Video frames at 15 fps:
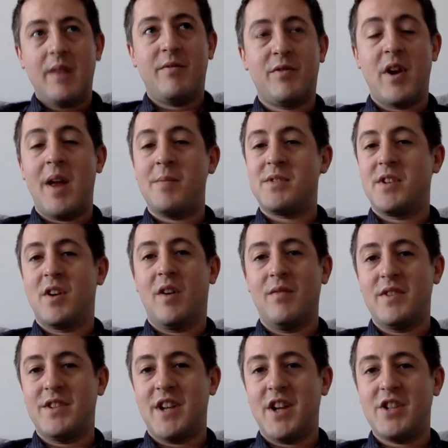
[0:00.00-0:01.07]
frames the
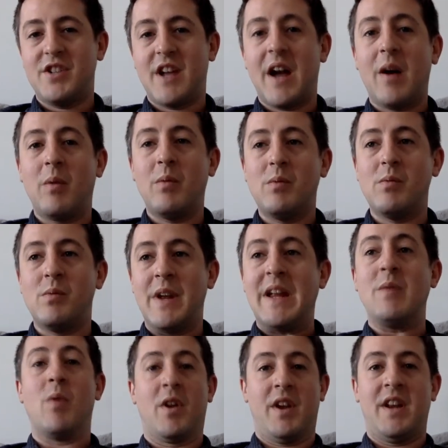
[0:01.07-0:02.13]
conversation how
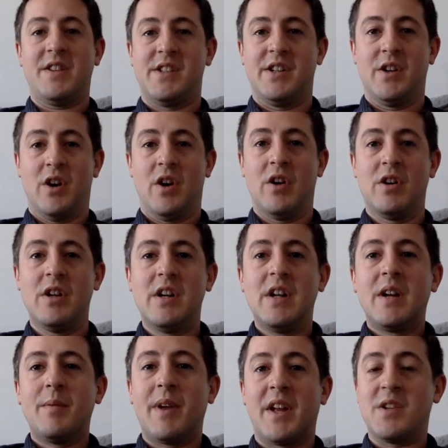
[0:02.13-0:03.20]
we want it to go,
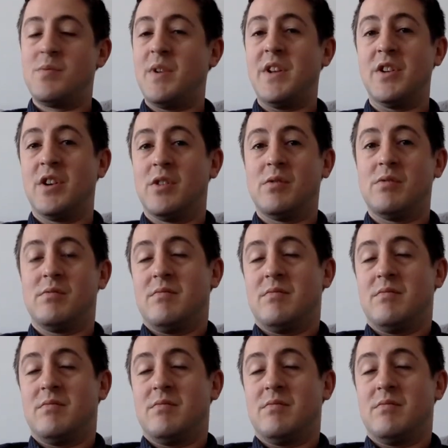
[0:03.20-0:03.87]
because we don't